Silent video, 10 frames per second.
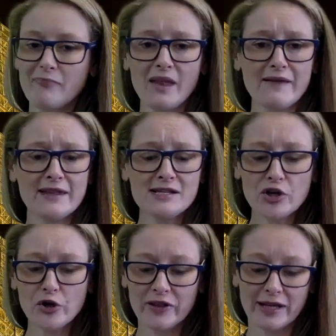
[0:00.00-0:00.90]
And that's a
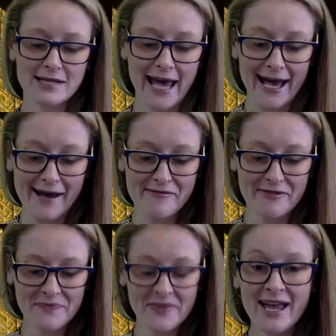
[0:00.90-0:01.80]
good thing to have.
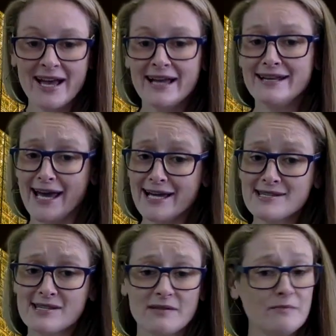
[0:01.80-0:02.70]

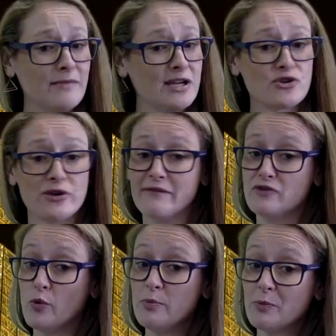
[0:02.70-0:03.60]
Next, make sure you have
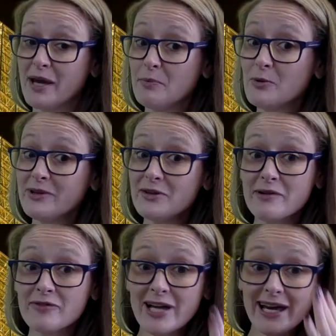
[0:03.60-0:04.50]
notebook paper with you
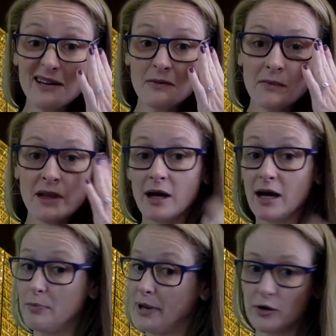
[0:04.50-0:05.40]
every day, a
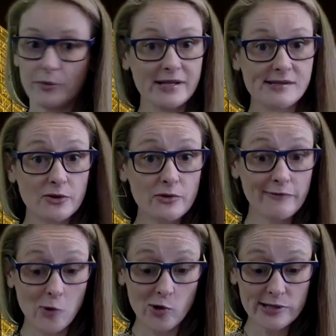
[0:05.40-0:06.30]
pen or pencil, of
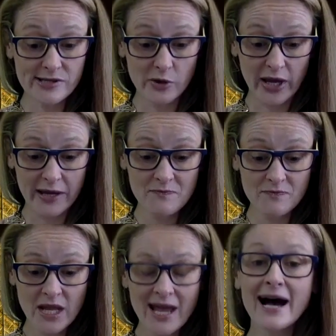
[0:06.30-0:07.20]
course, okay?
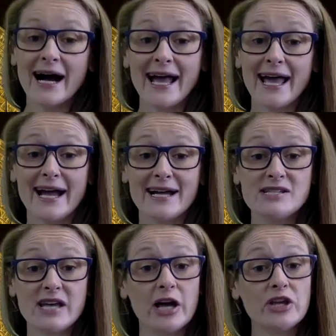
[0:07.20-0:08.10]
And
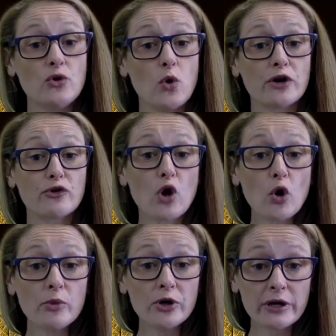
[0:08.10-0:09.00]
your
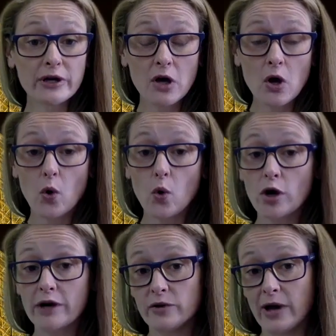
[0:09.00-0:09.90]
Chromebook, or
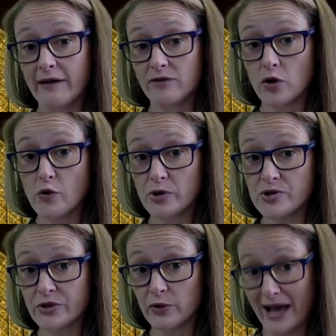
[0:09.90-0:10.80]
if you have your own
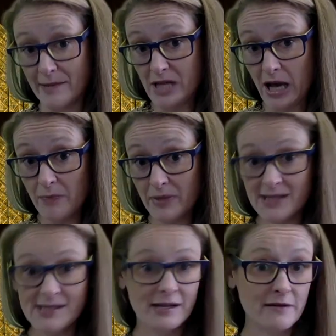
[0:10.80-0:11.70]
personal laptop
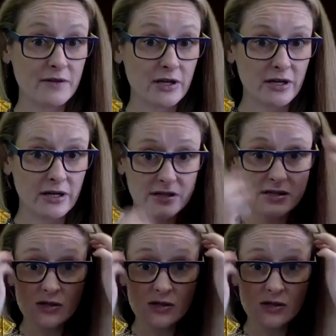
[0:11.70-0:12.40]
instead of the